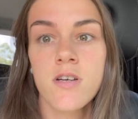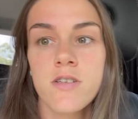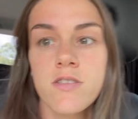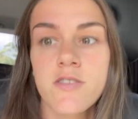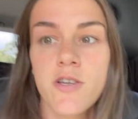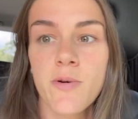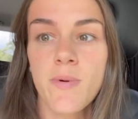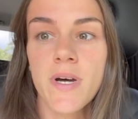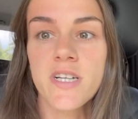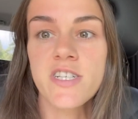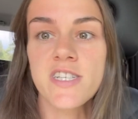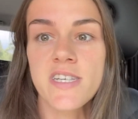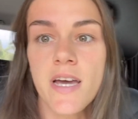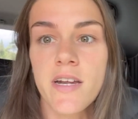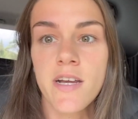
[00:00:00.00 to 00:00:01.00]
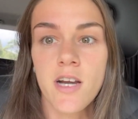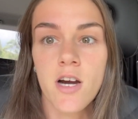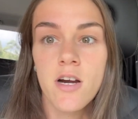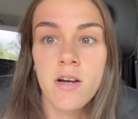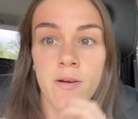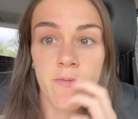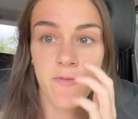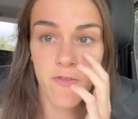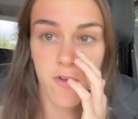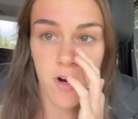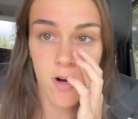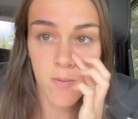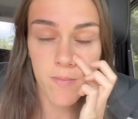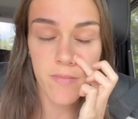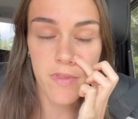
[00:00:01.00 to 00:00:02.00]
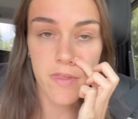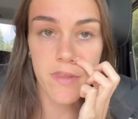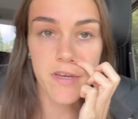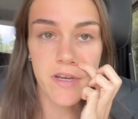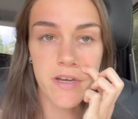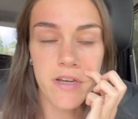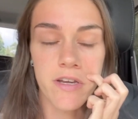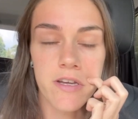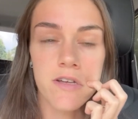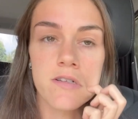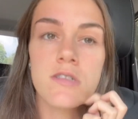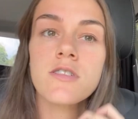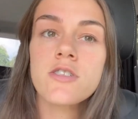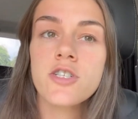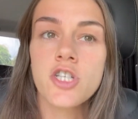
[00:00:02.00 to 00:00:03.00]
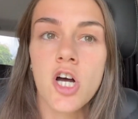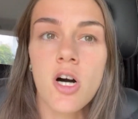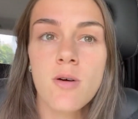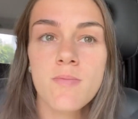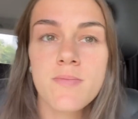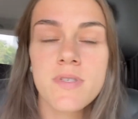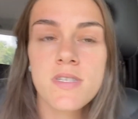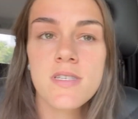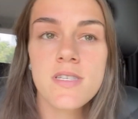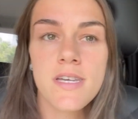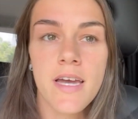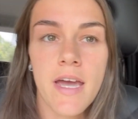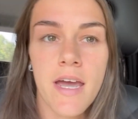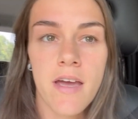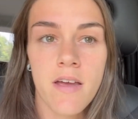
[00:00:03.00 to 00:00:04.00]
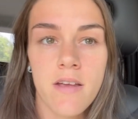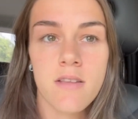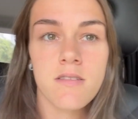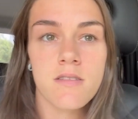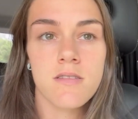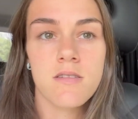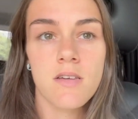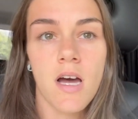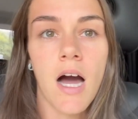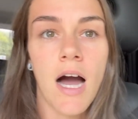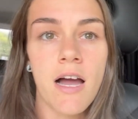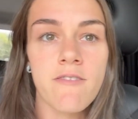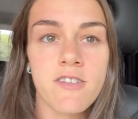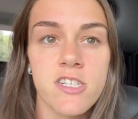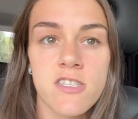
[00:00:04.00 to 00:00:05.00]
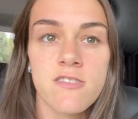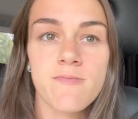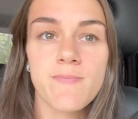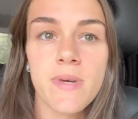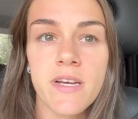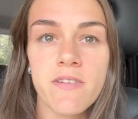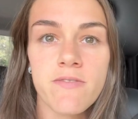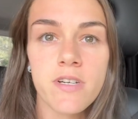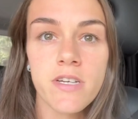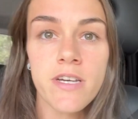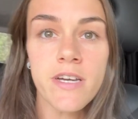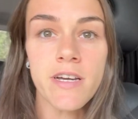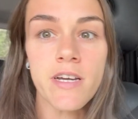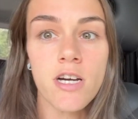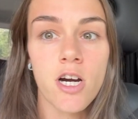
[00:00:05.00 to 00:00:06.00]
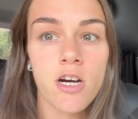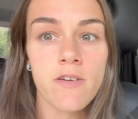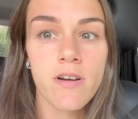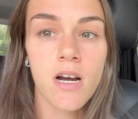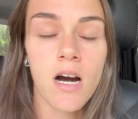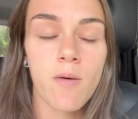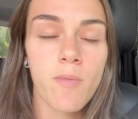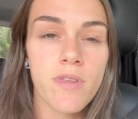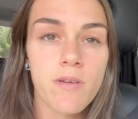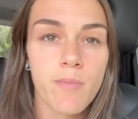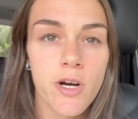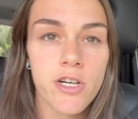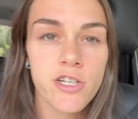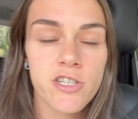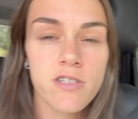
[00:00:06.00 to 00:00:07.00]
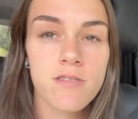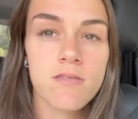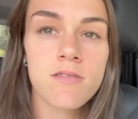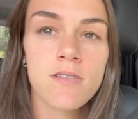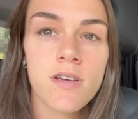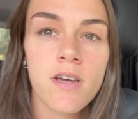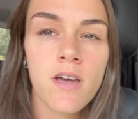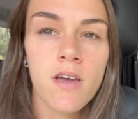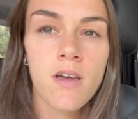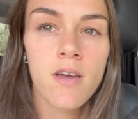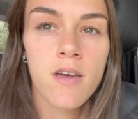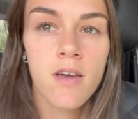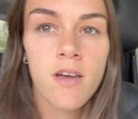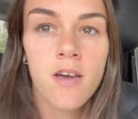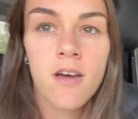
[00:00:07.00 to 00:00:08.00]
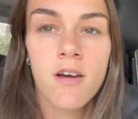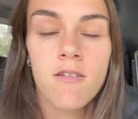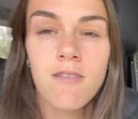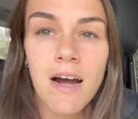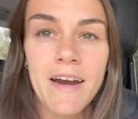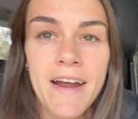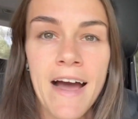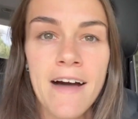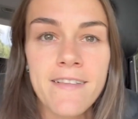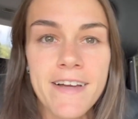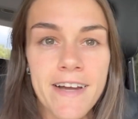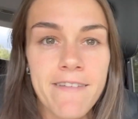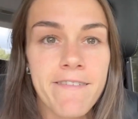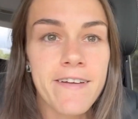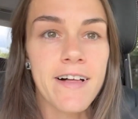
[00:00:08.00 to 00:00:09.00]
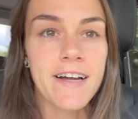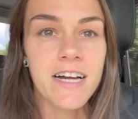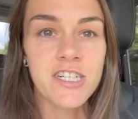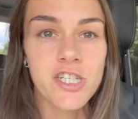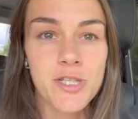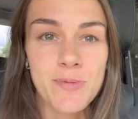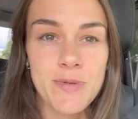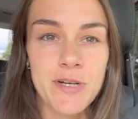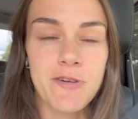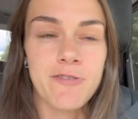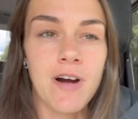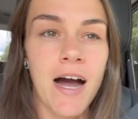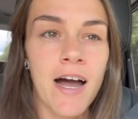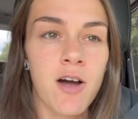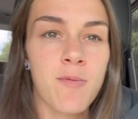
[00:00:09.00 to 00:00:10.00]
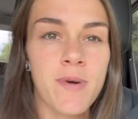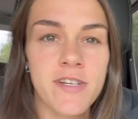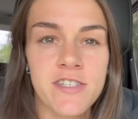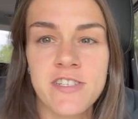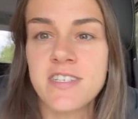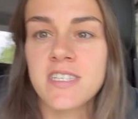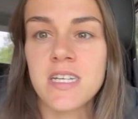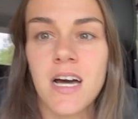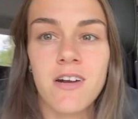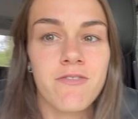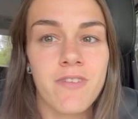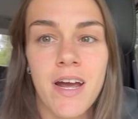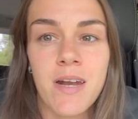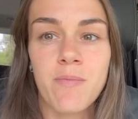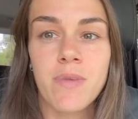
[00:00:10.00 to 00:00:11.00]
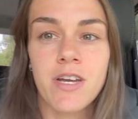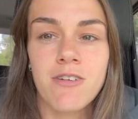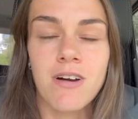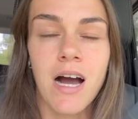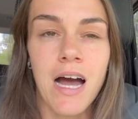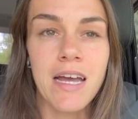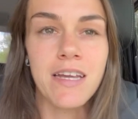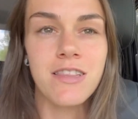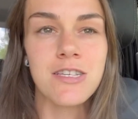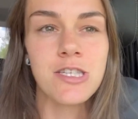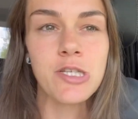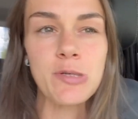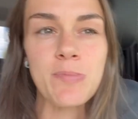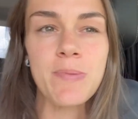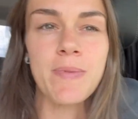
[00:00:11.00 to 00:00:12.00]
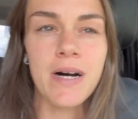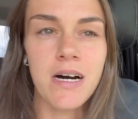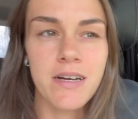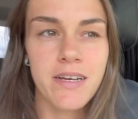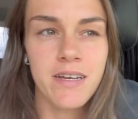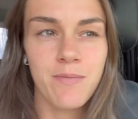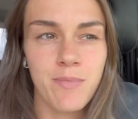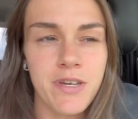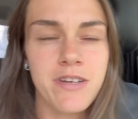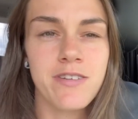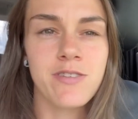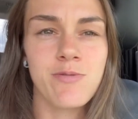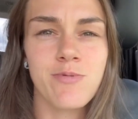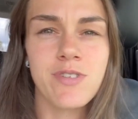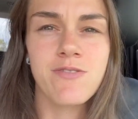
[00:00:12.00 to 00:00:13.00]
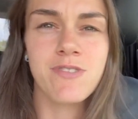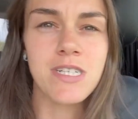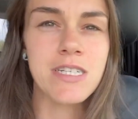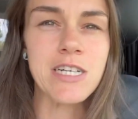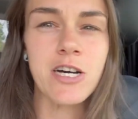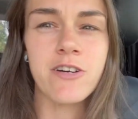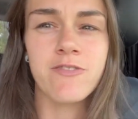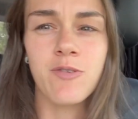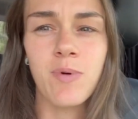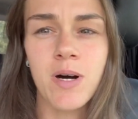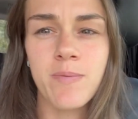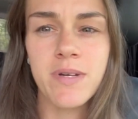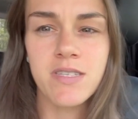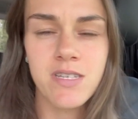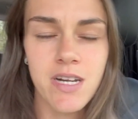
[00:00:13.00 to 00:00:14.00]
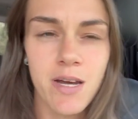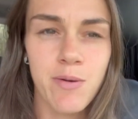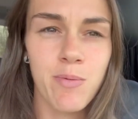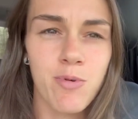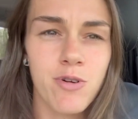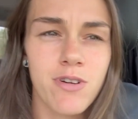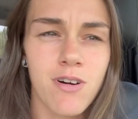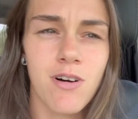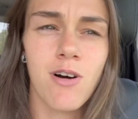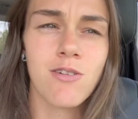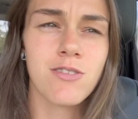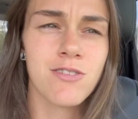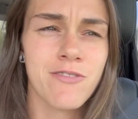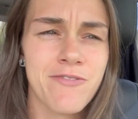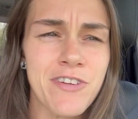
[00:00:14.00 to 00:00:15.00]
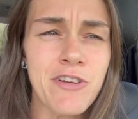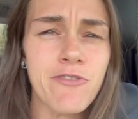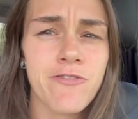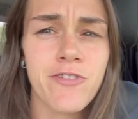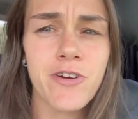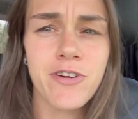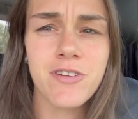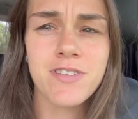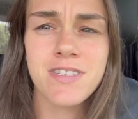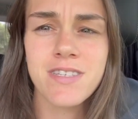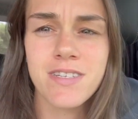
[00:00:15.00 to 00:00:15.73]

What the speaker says: So we're just heading home from the shops and I've just been really overcome with emotion. Right now, like, I feel like I just want to cry, almost just started randomly crying in the supermarket because it was really overwhelming today. We put a whole lot of new foods